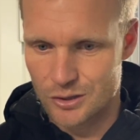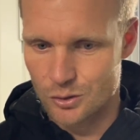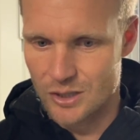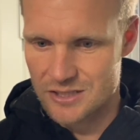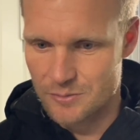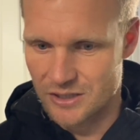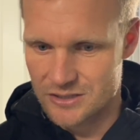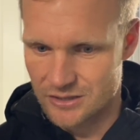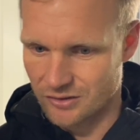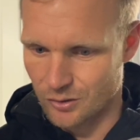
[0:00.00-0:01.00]
good
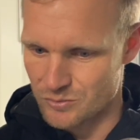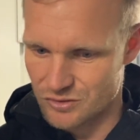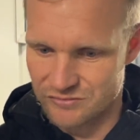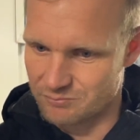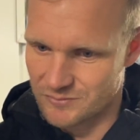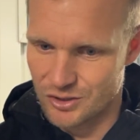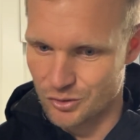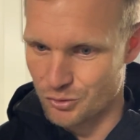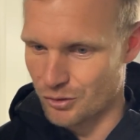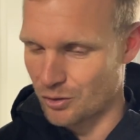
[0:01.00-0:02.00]
aspects in terms of
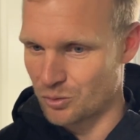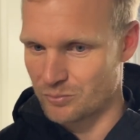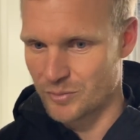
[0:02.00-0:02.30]
control,